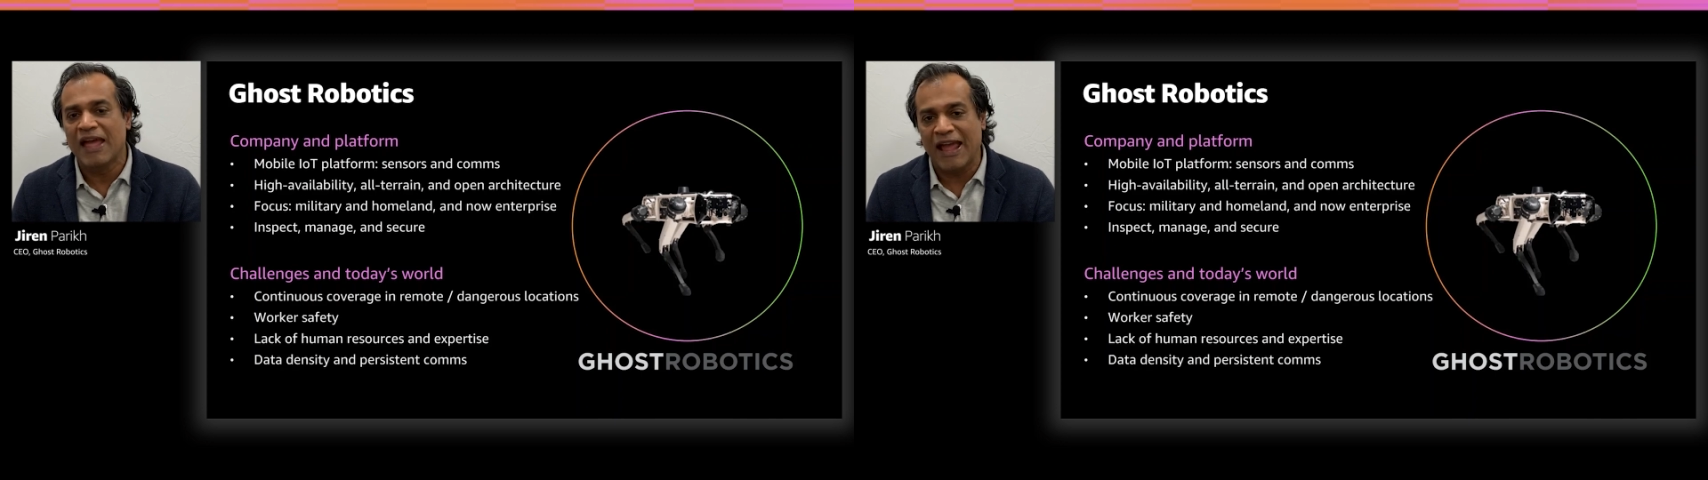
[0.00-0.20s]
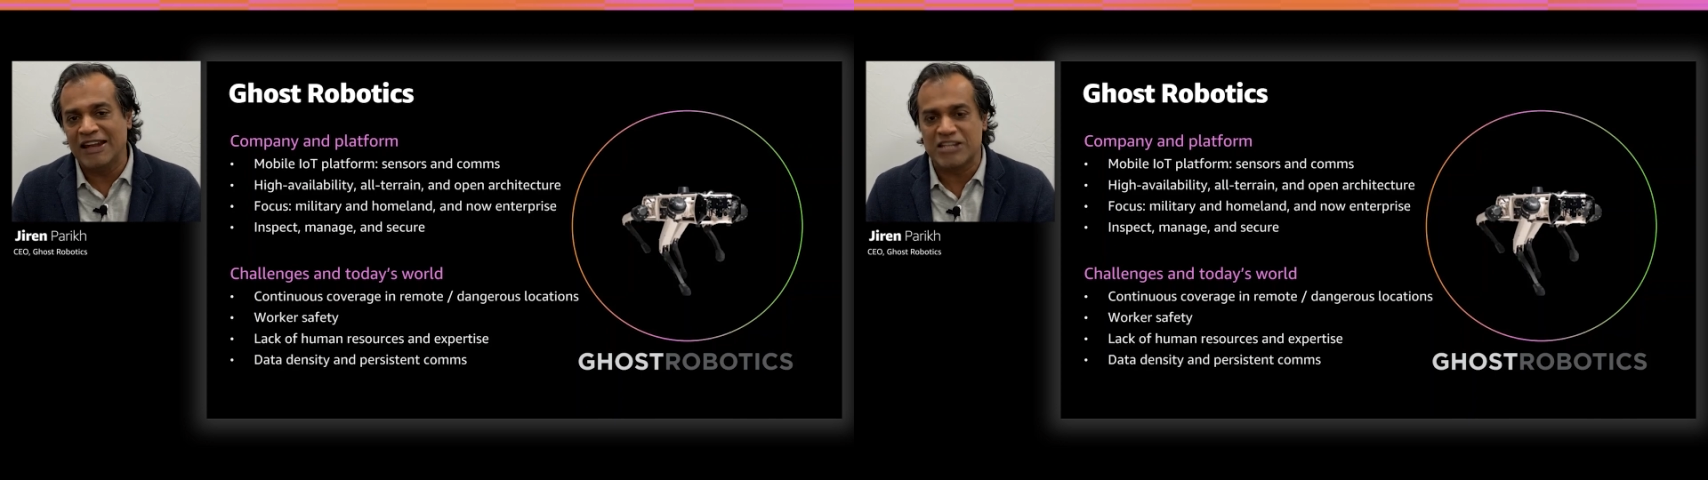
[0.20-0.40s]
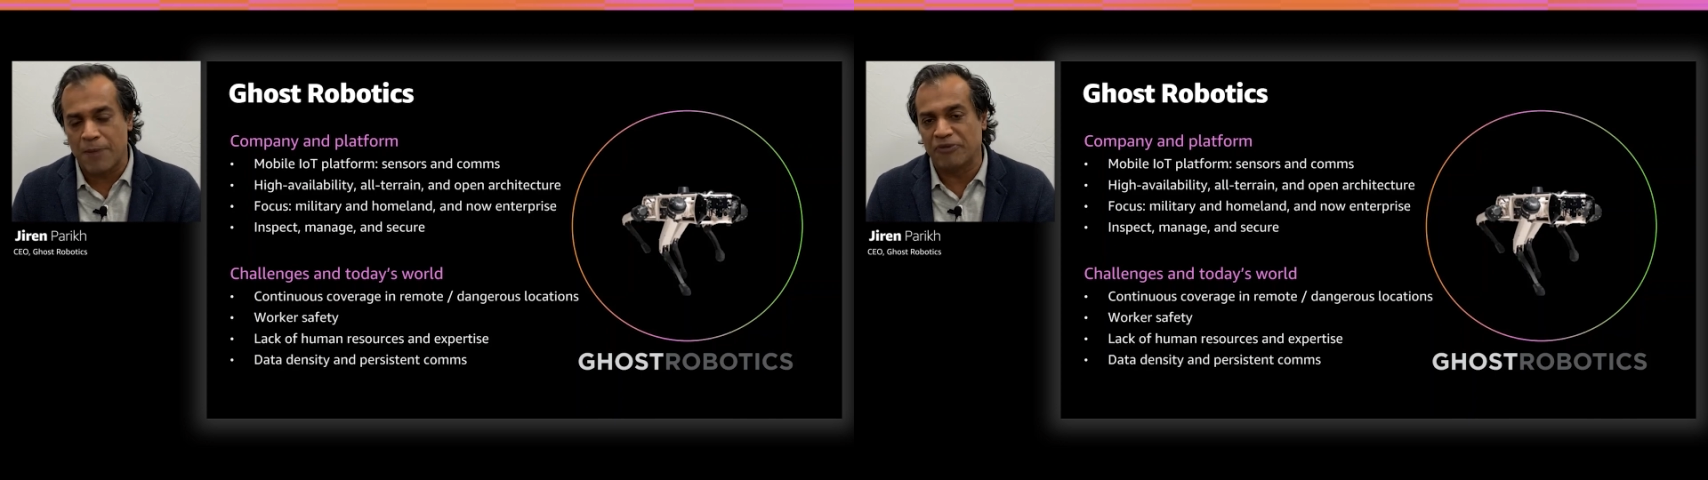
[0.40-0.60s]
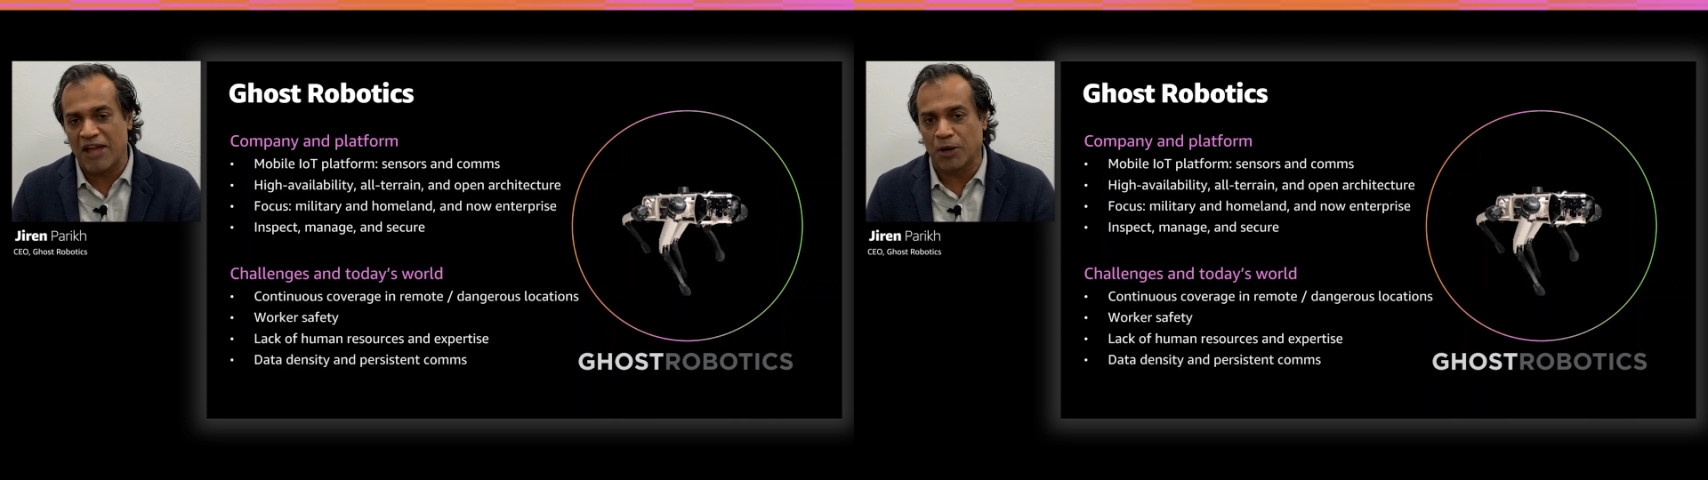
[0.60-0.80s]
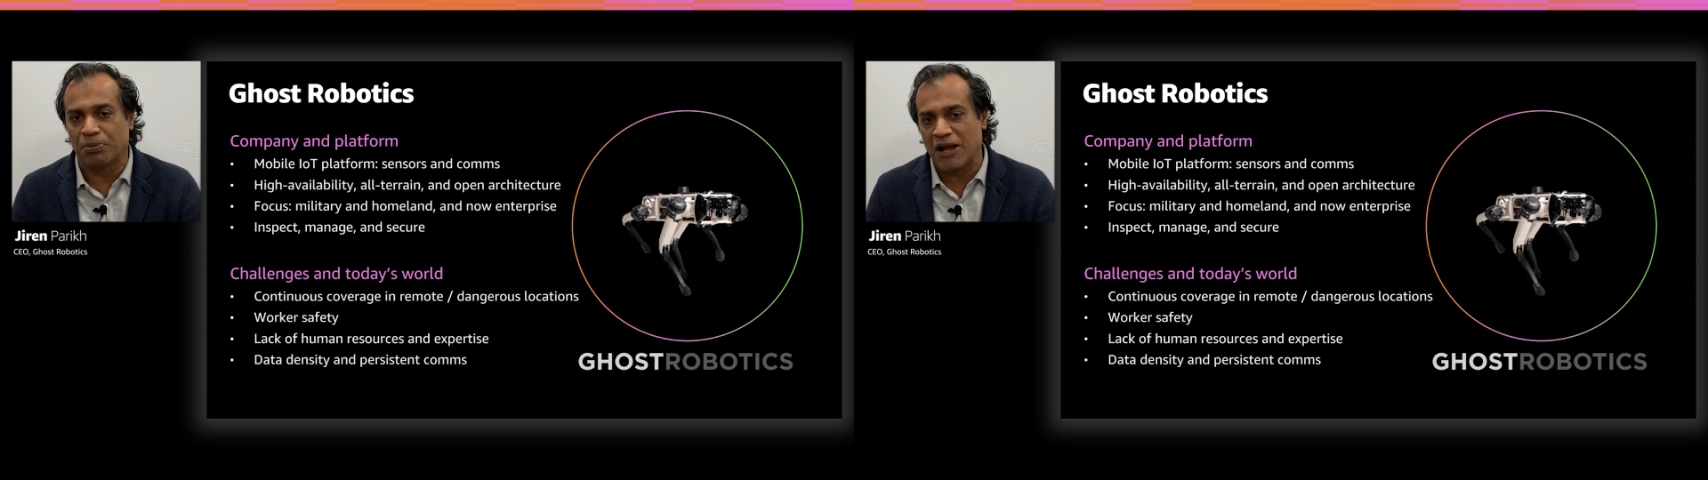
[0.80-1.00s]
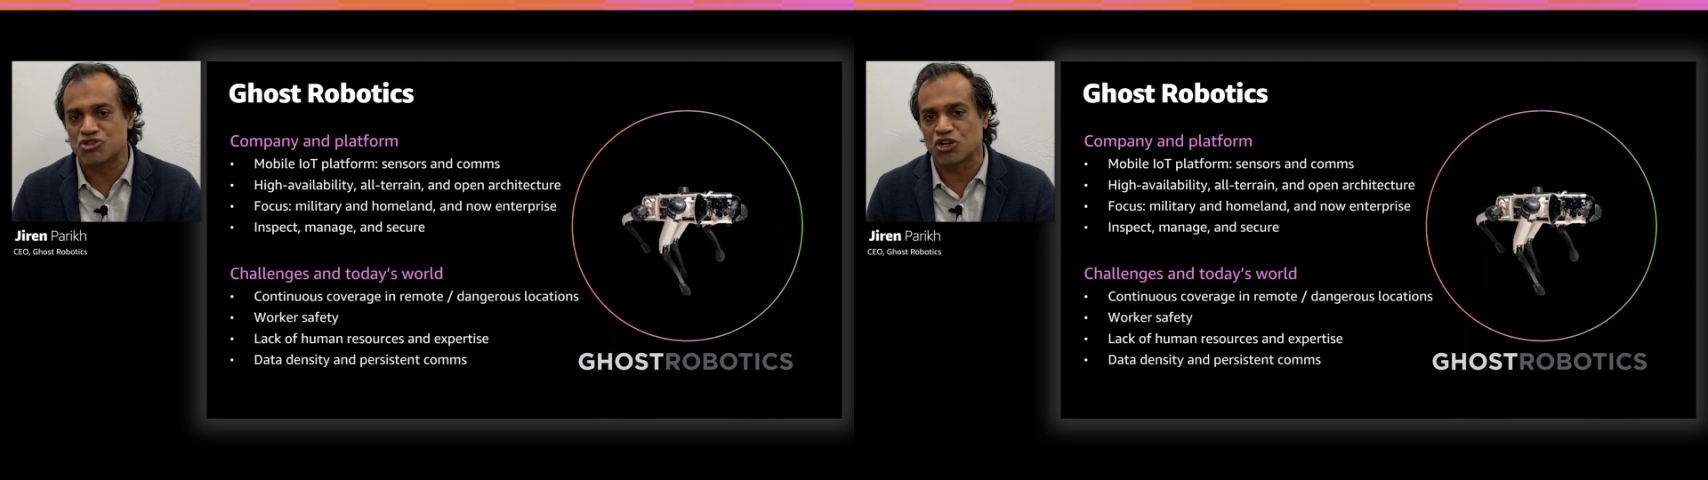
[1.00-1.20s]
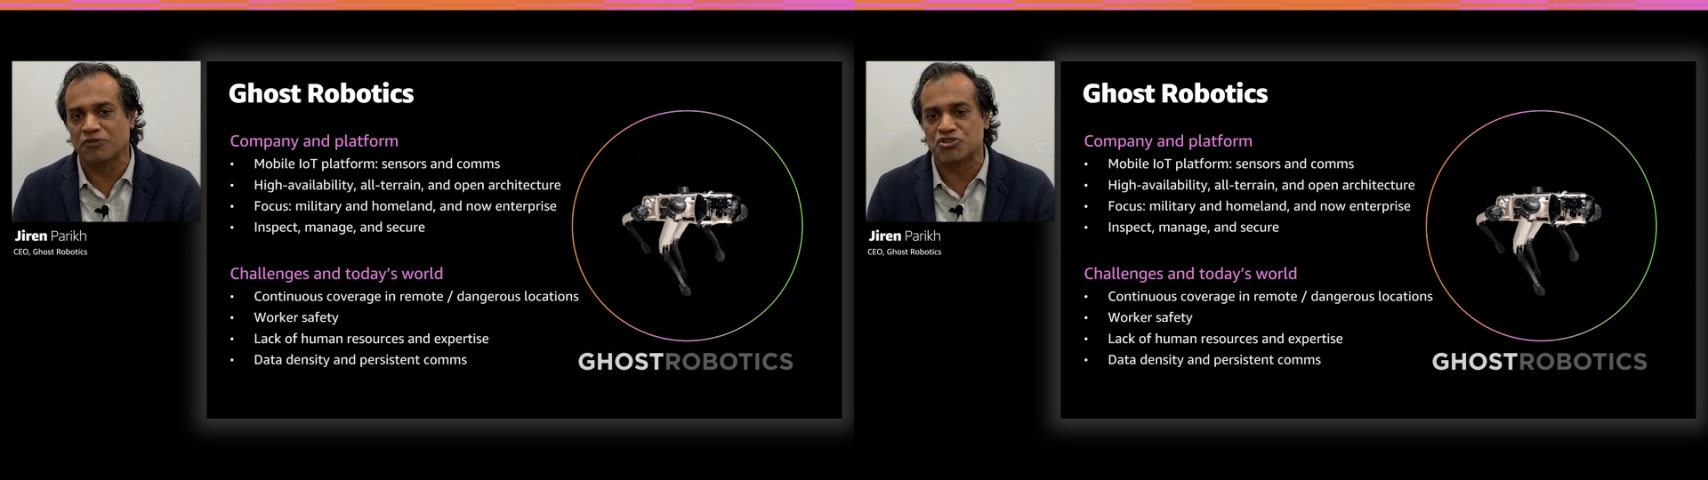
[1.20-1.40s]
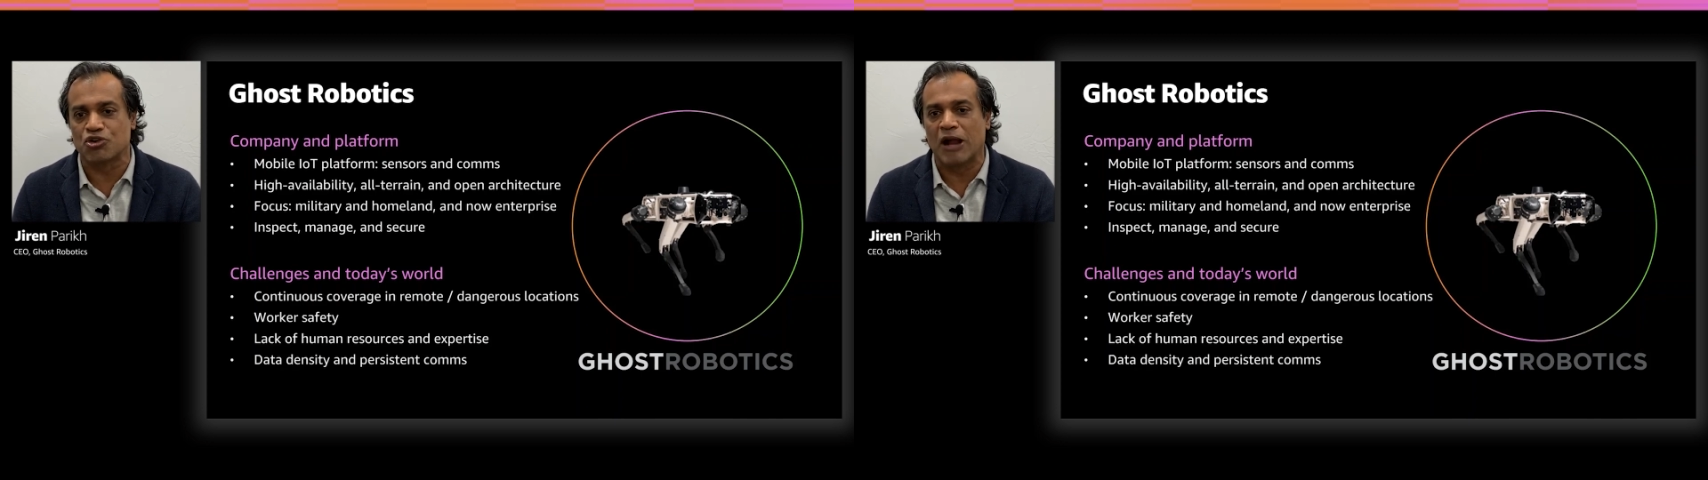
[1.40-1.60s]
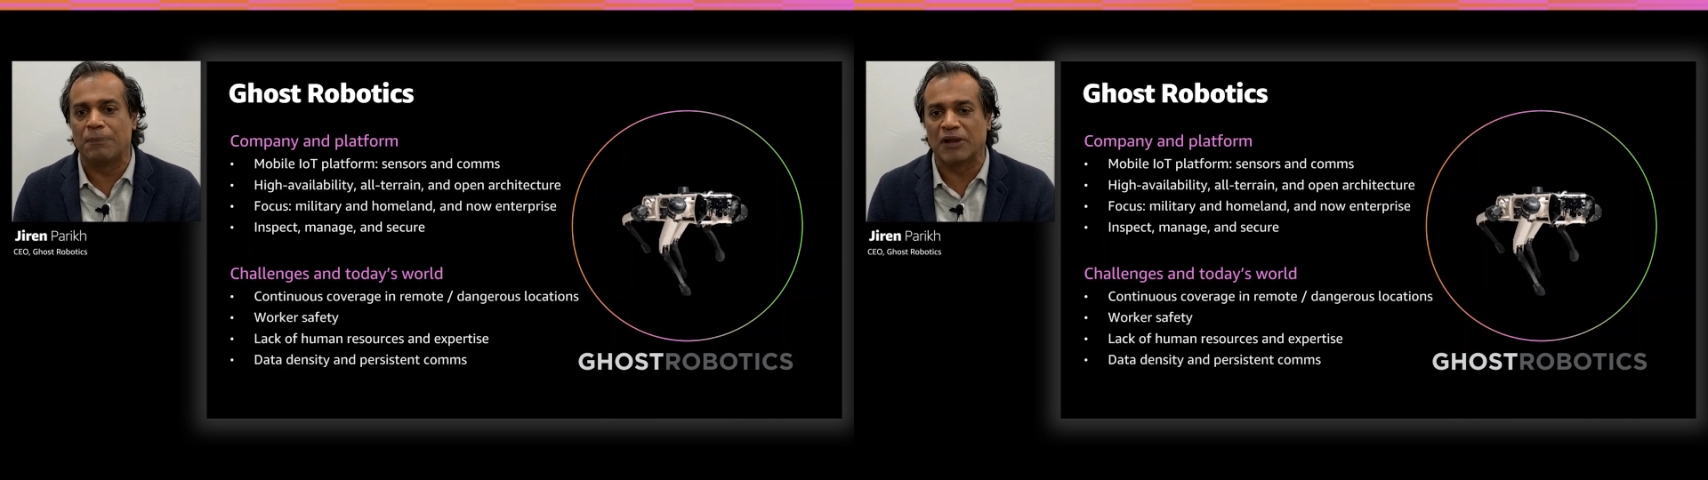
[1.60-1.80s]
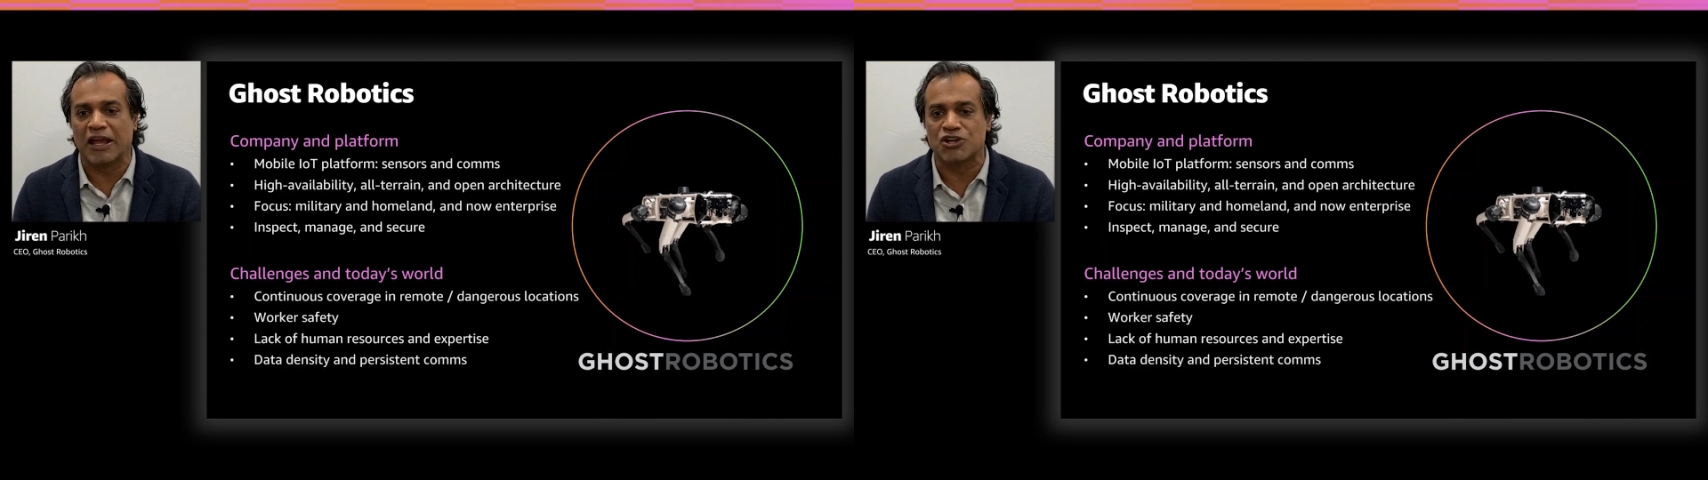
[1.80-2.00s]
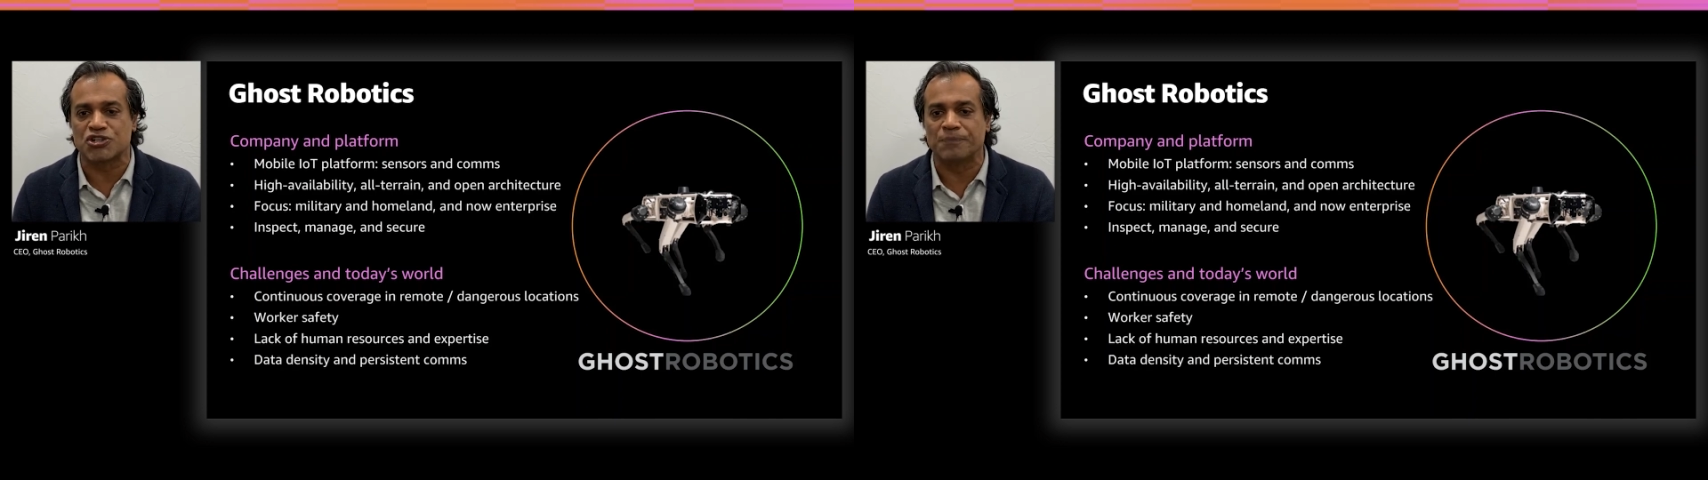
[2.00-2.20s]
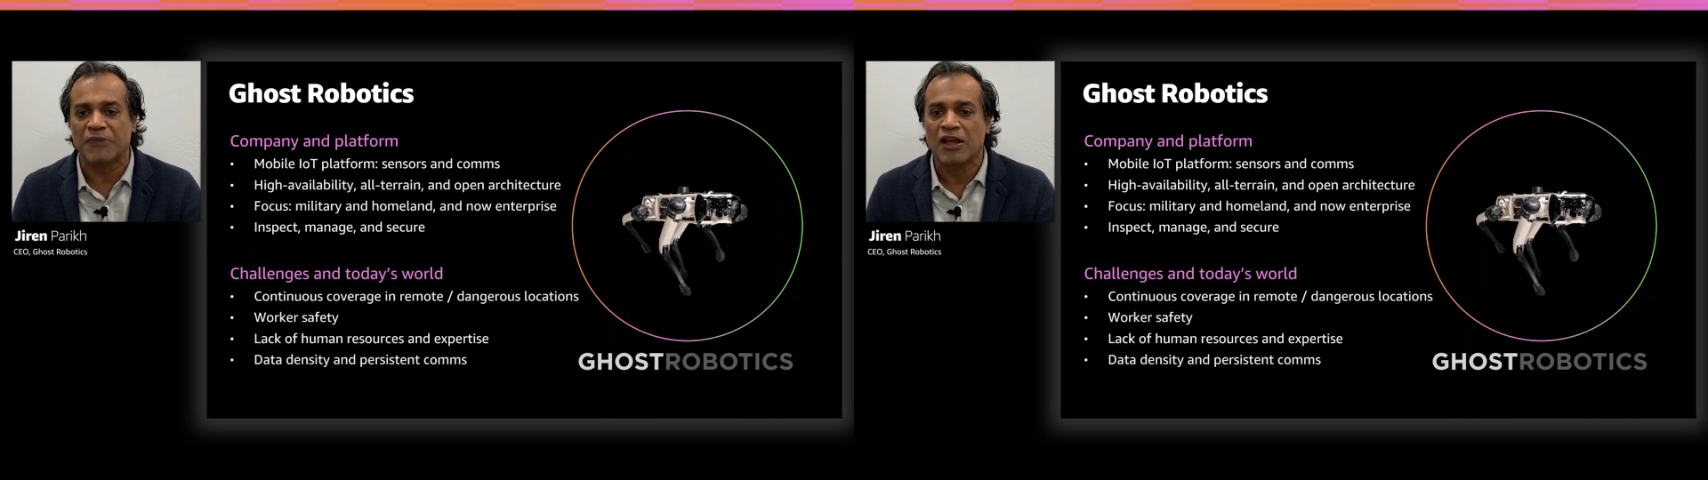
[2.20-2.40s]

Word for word: any type of enterprise service or application.